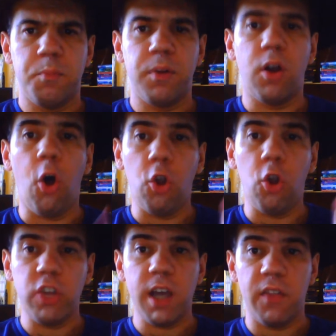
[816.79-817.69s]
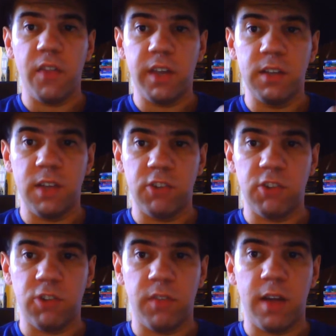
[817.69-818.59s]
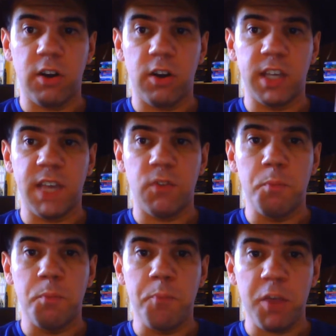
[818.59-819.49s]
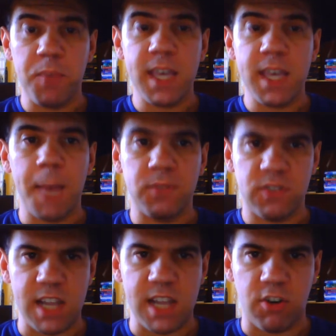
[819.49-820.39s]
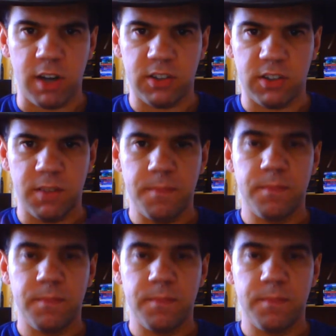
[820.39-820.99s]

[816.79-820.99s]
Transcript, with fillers: but only on the condition that her gift must be kept secret.